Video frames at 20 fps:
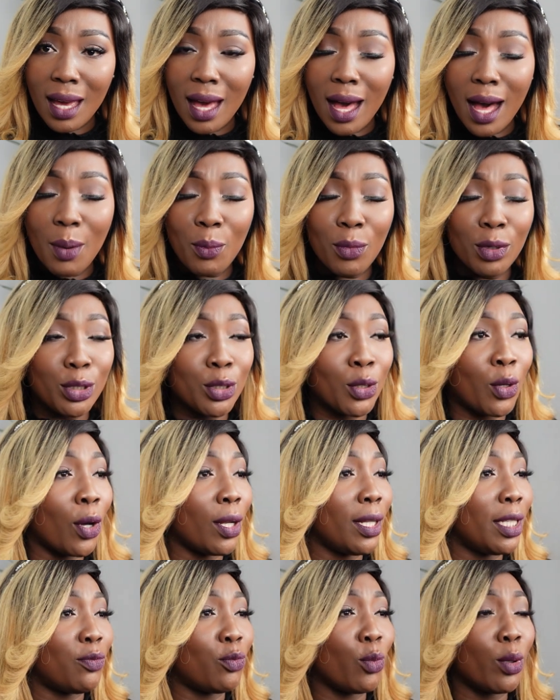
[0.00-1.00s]
if you
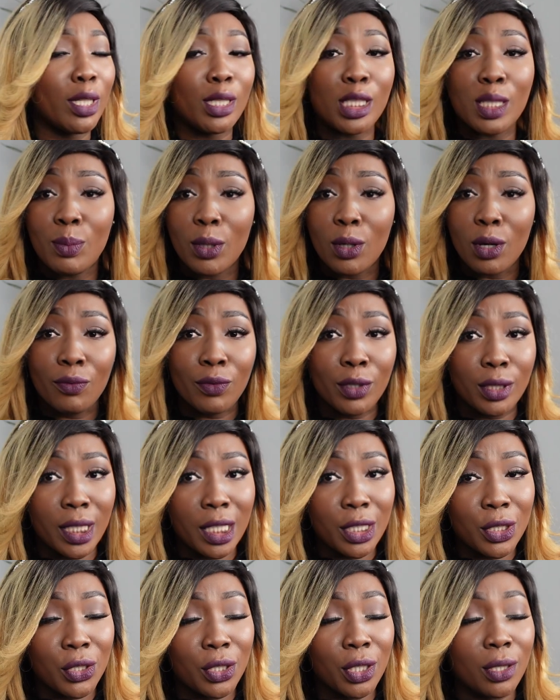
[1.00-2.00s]
want it to be
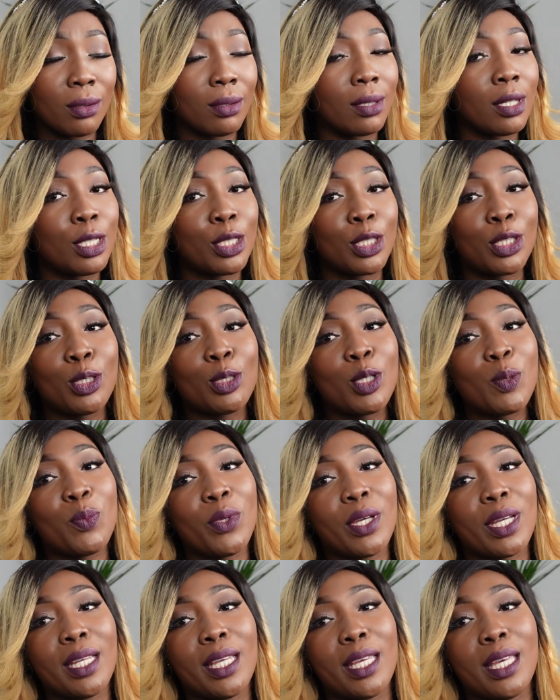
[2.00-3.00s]
confidential, shoot
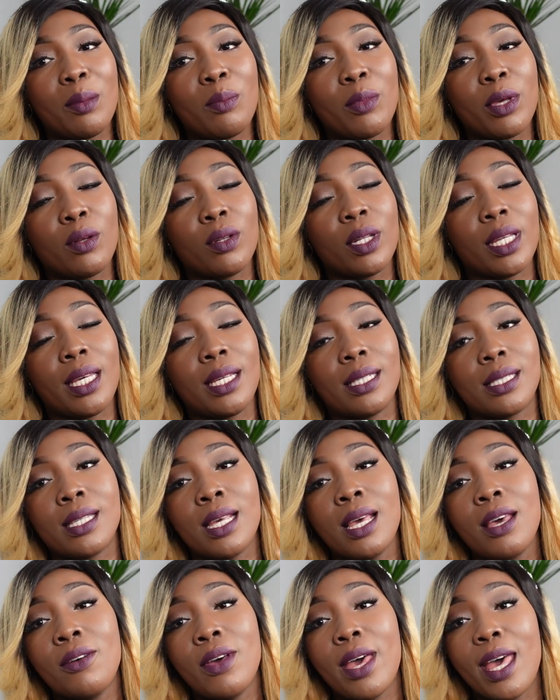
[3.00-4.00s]
me an email. It's
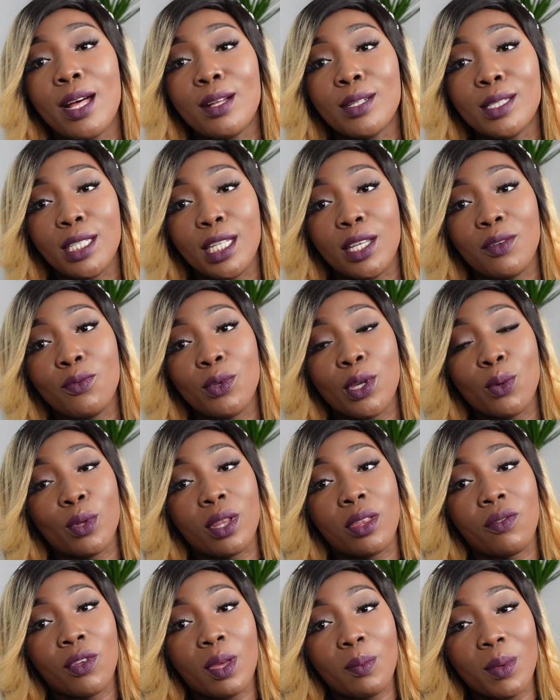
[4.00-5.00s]

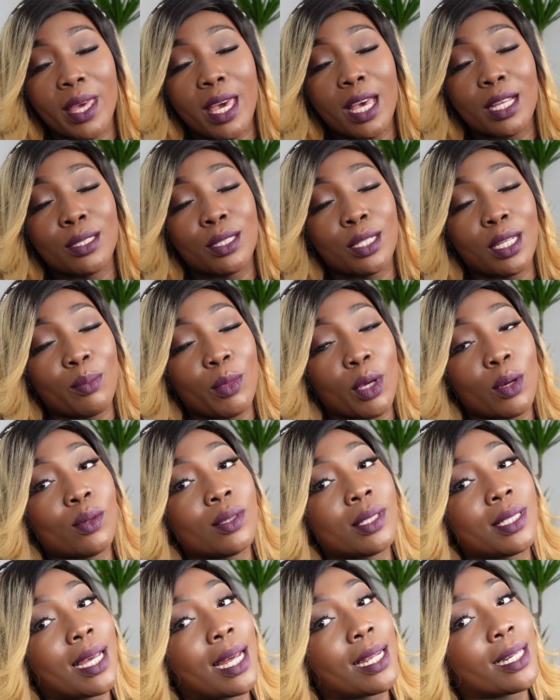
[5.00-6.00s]

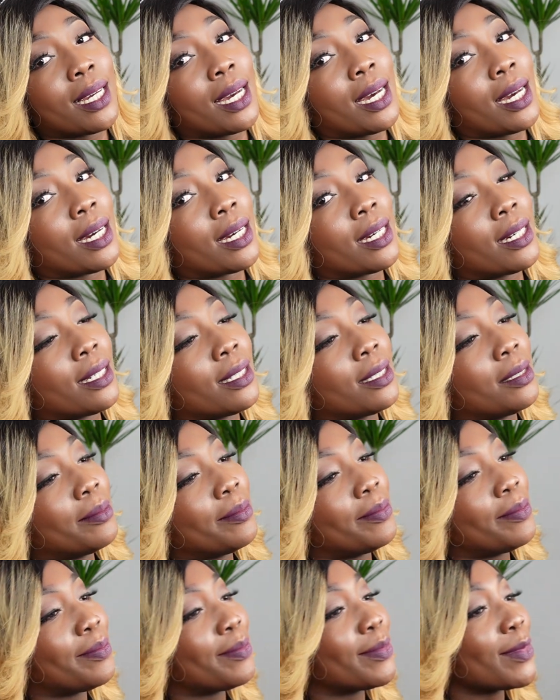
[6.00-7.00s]

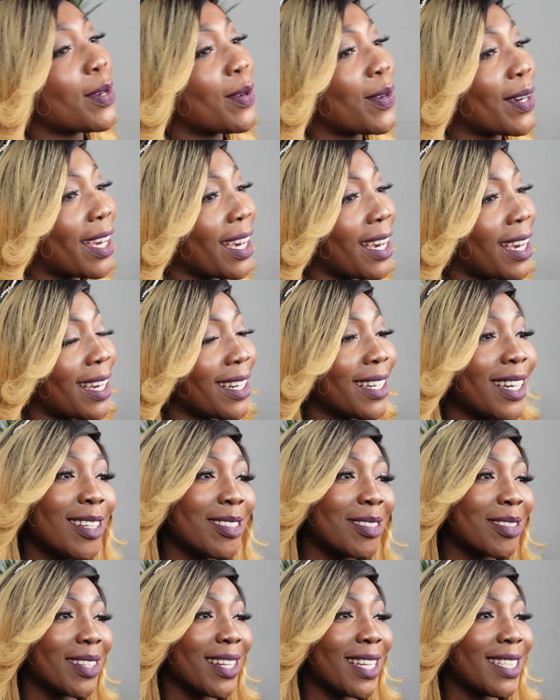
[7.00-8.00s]
ldvwithphoebe@gmail.com. Okay,
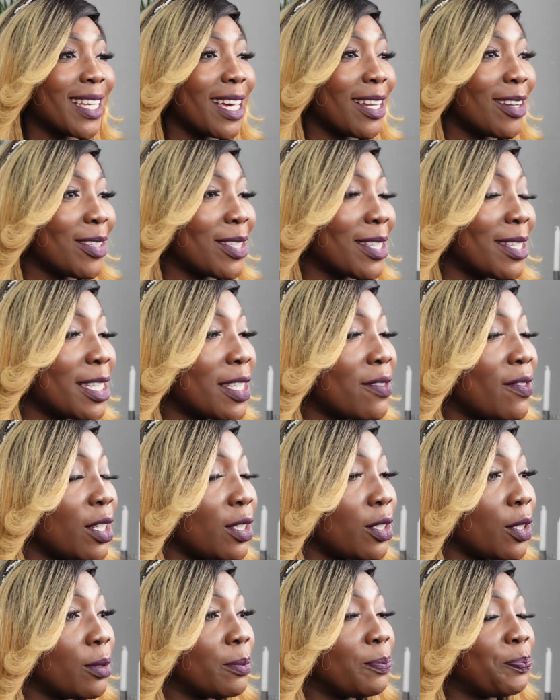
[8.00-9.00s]
so let's get into this
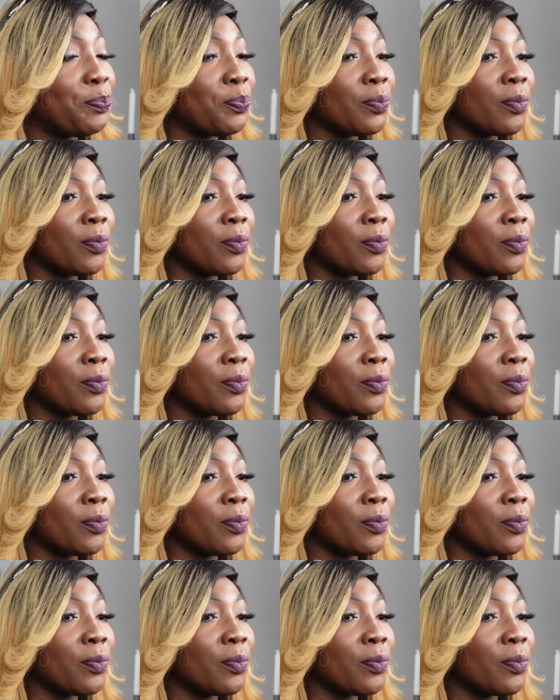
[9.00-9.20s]
video.